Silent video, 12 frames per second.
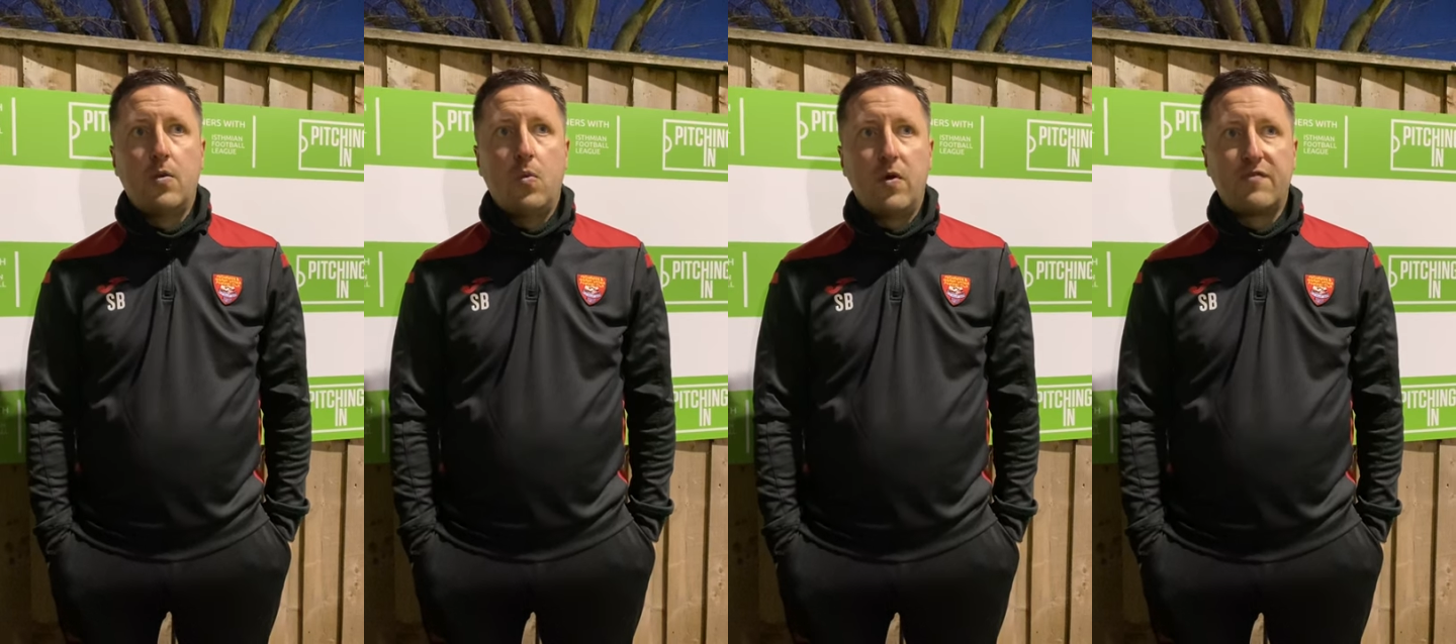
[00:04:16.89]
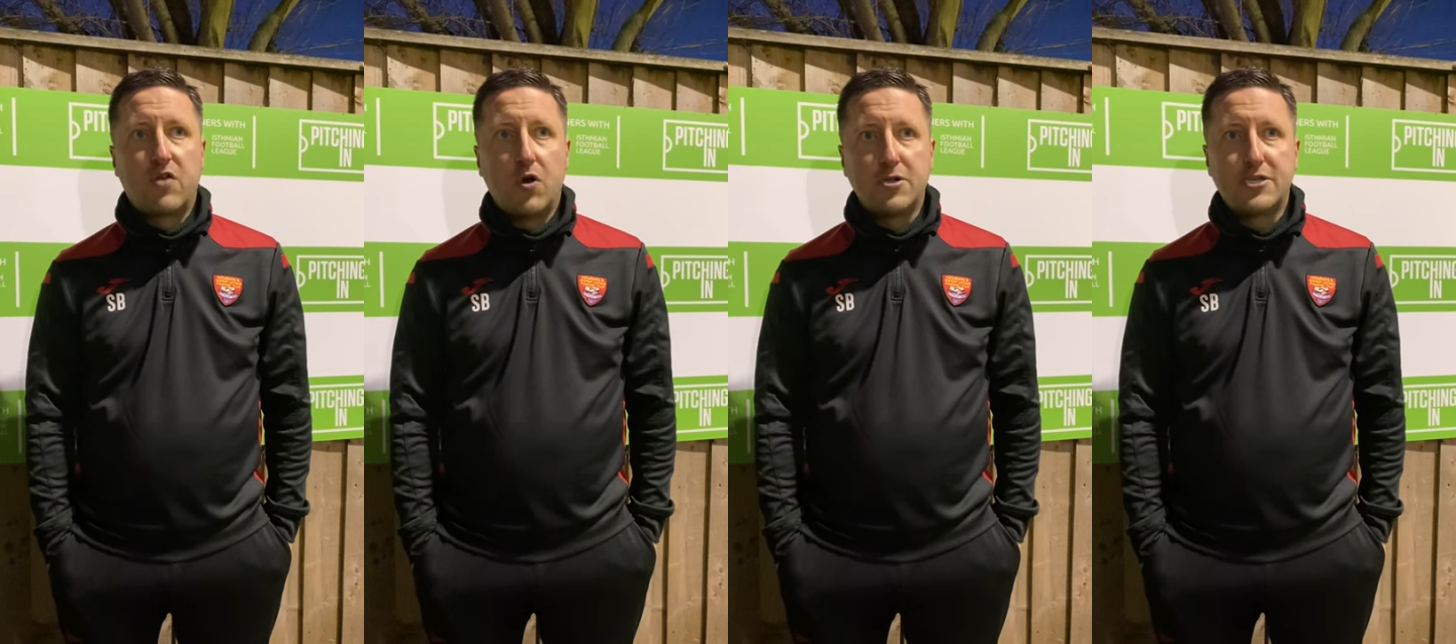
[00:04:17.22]

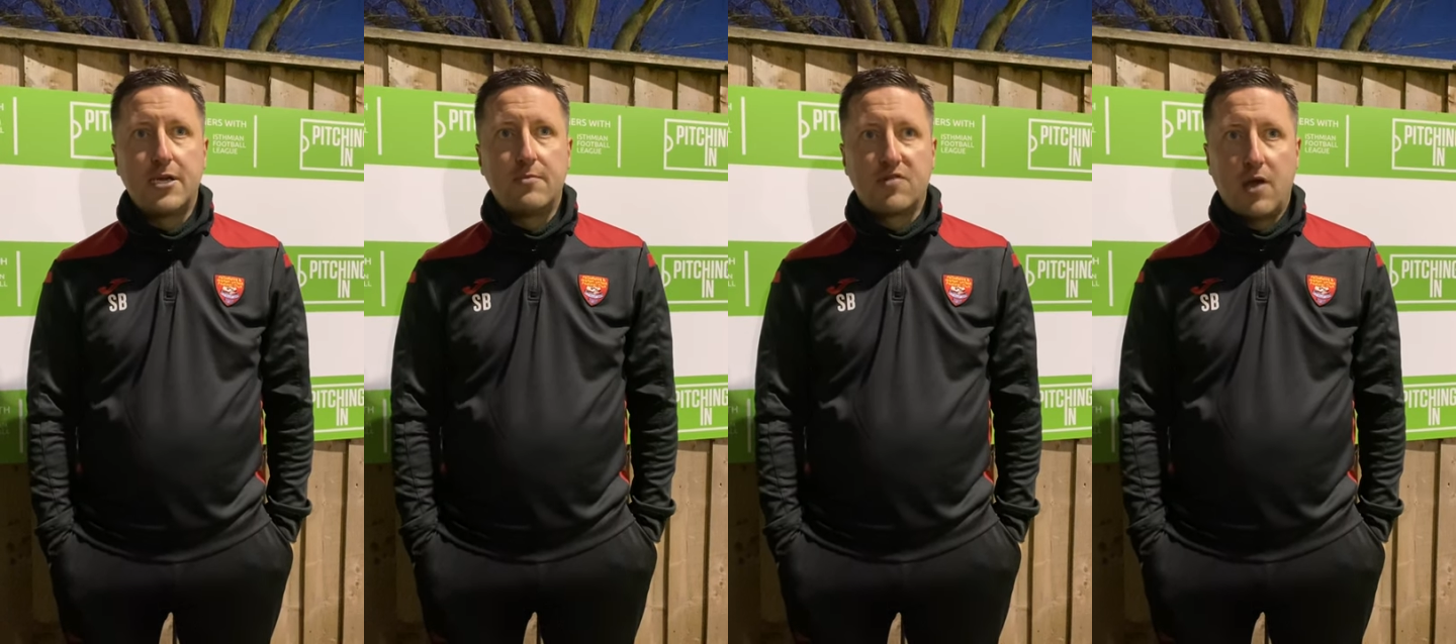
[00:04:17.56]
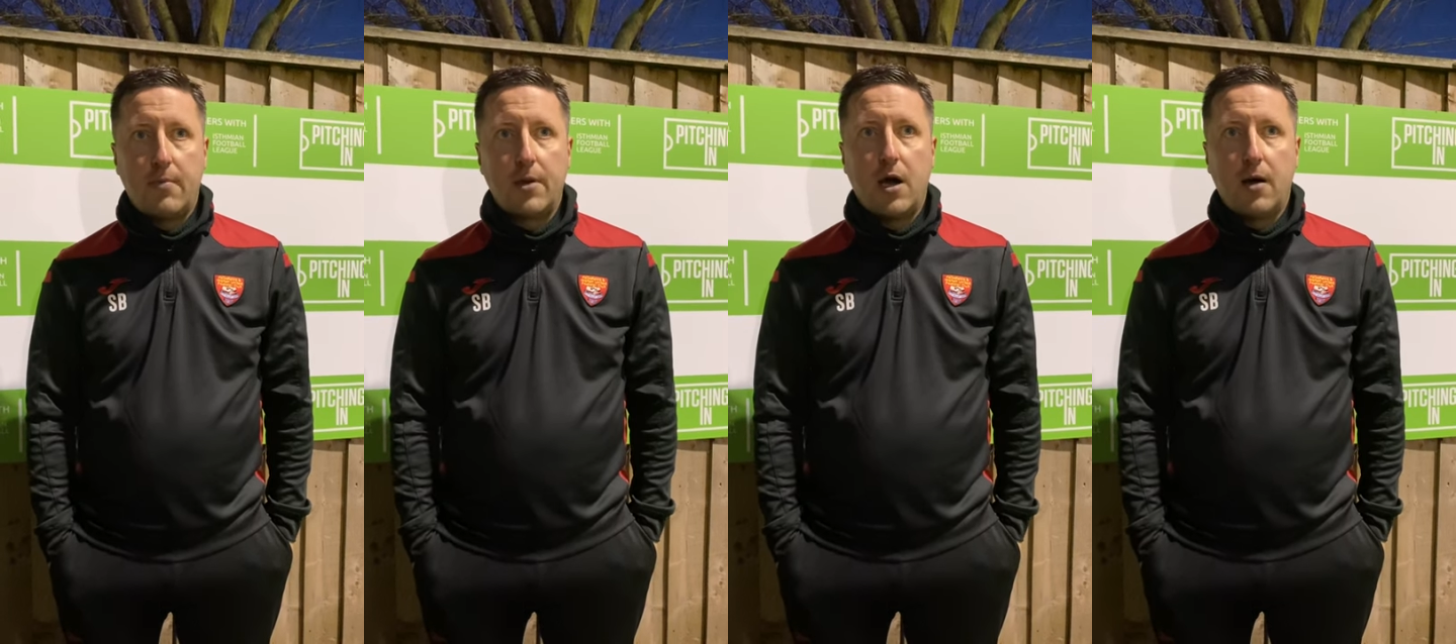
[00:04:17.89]
we've got teams
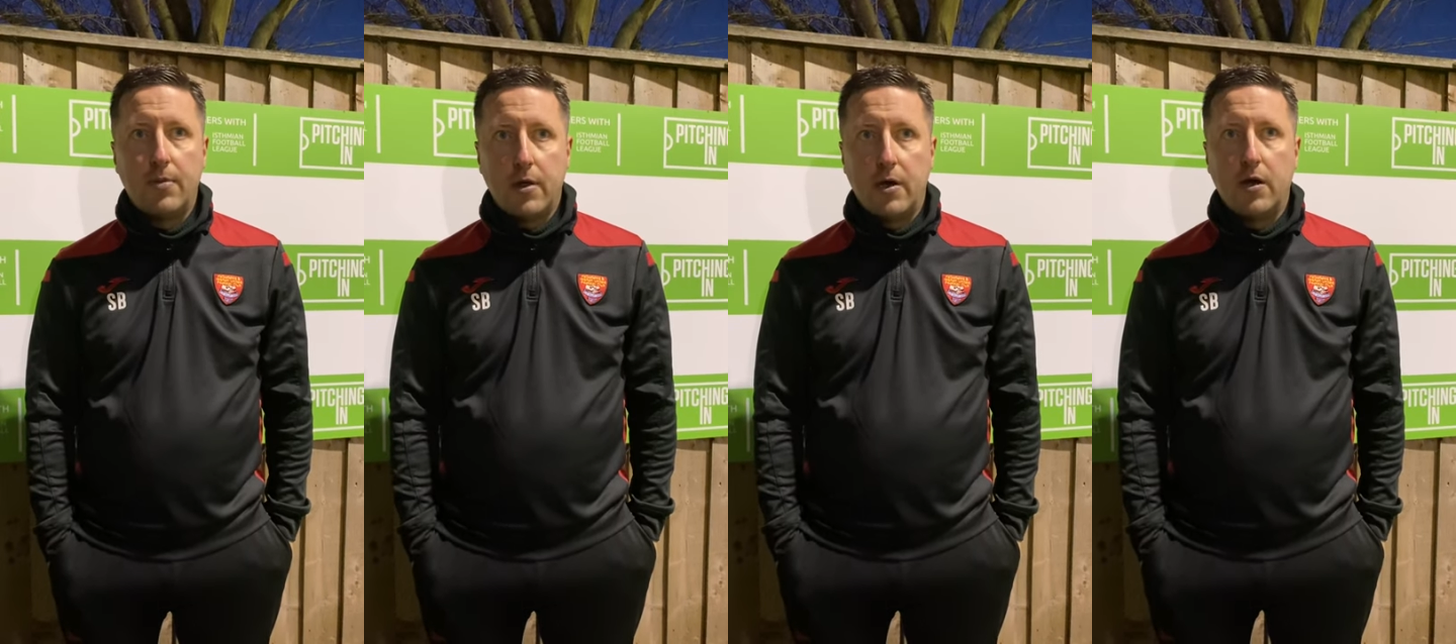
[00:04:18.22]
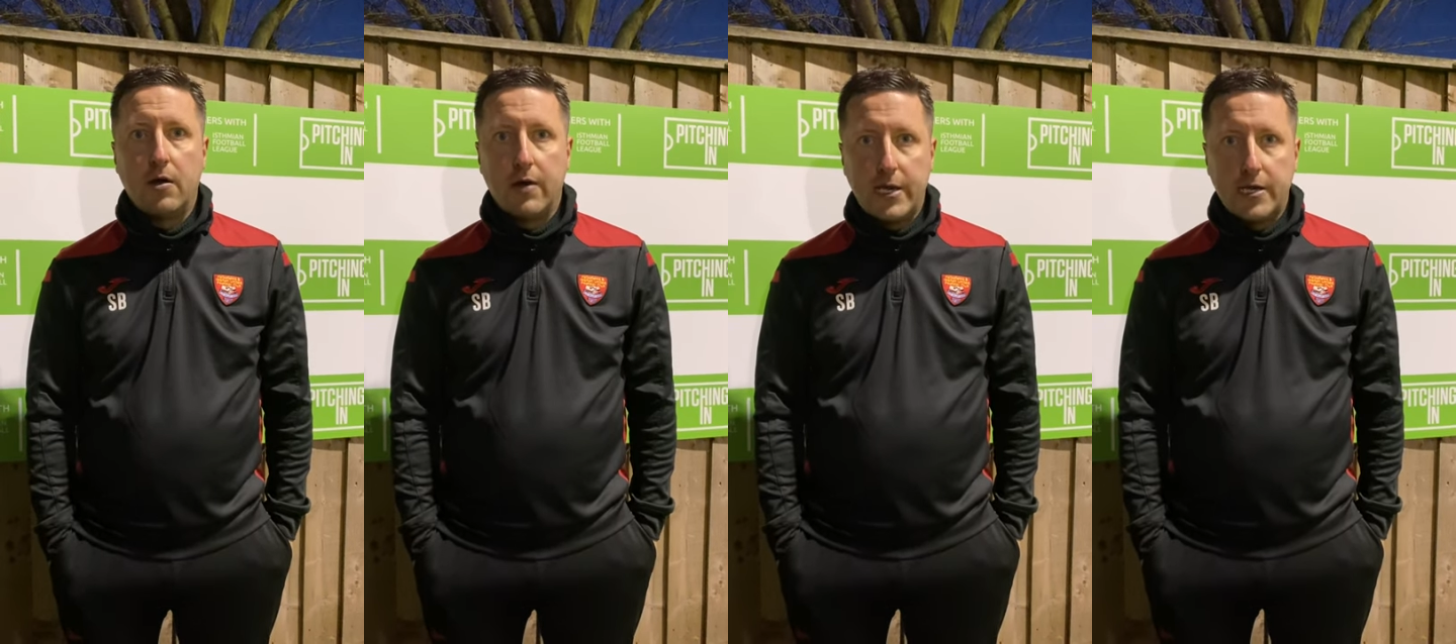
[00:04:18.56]
coming up that
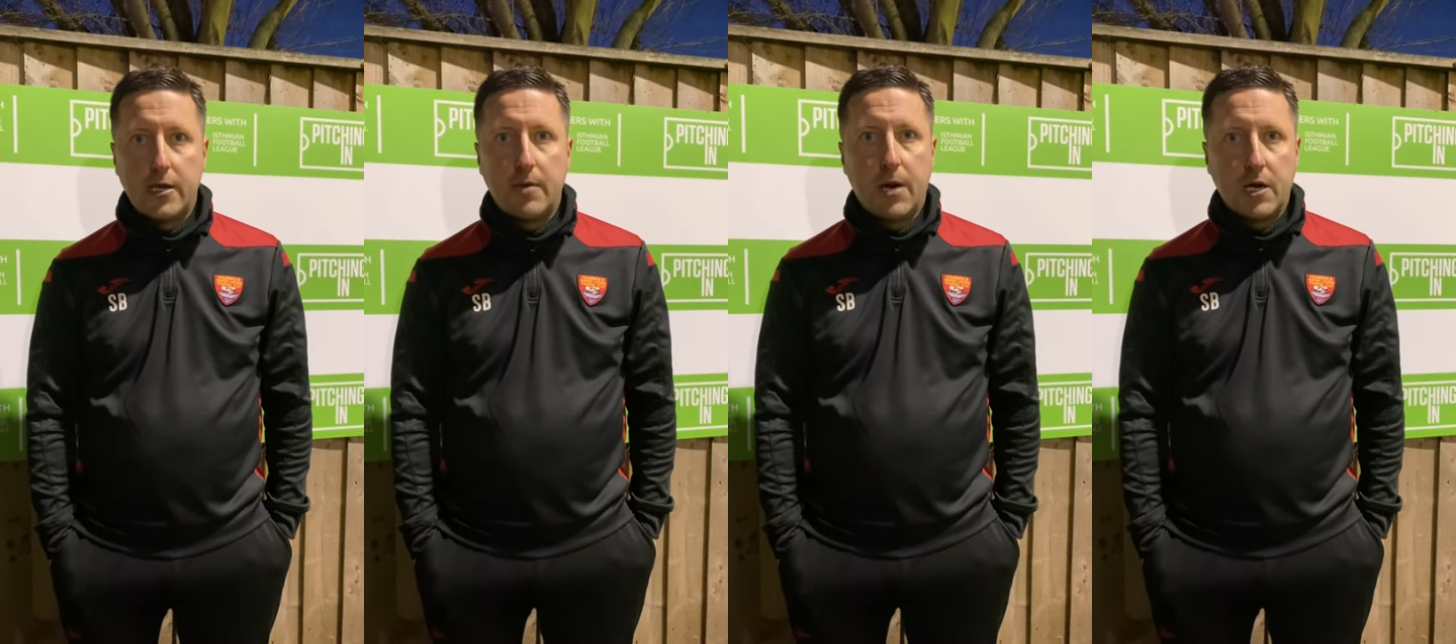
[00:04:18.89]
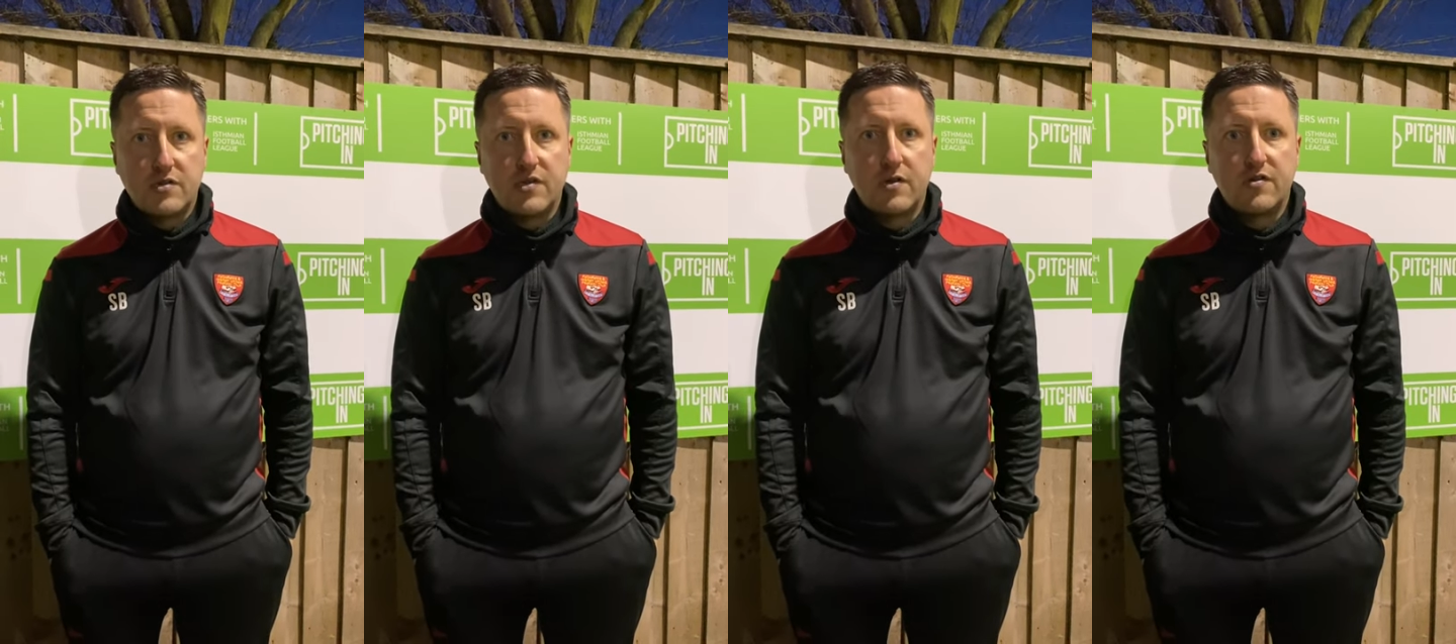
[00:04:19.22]
are in and
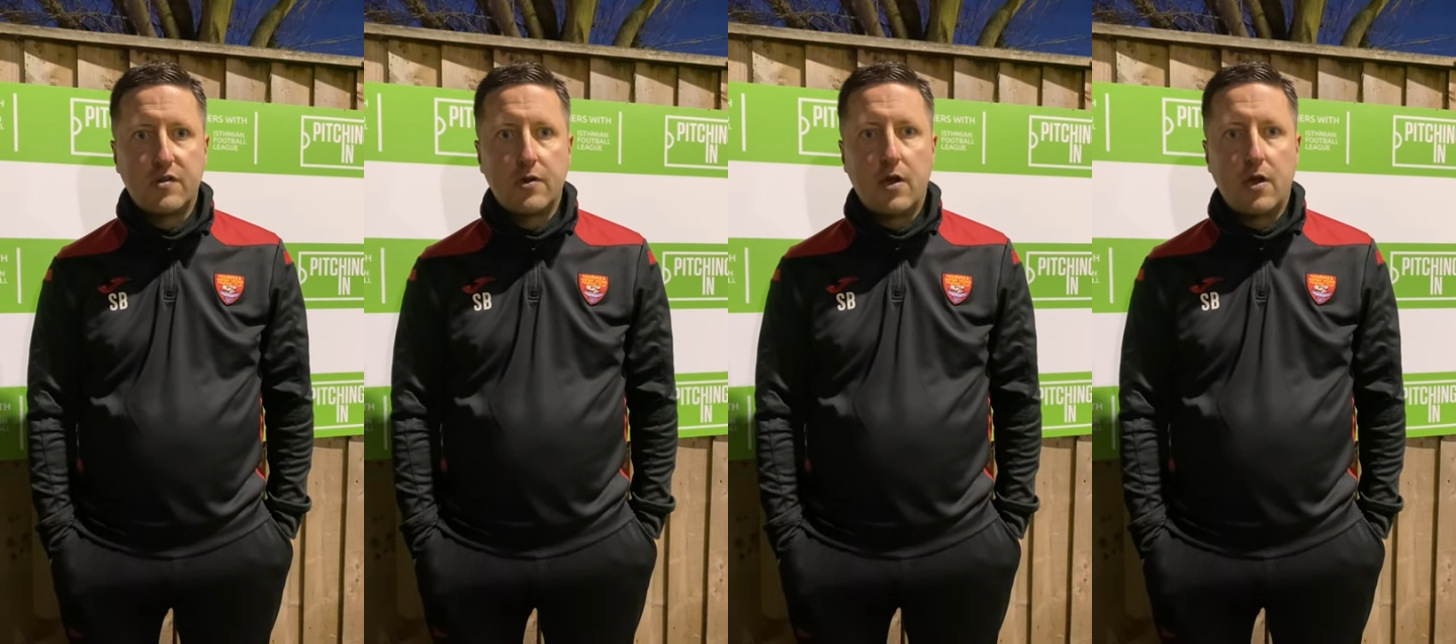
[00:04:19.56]
amongst us,